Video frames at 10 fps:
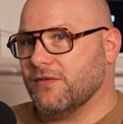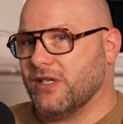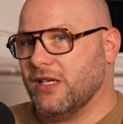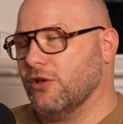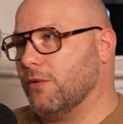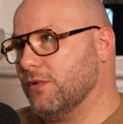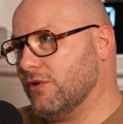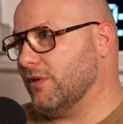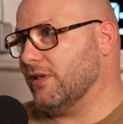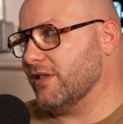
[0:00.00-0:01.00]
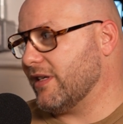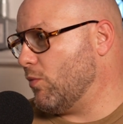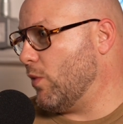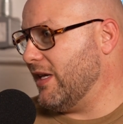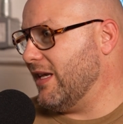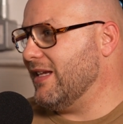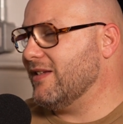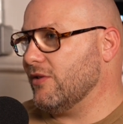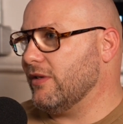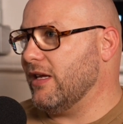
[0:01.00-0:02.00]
have seen an opportunity to say we need to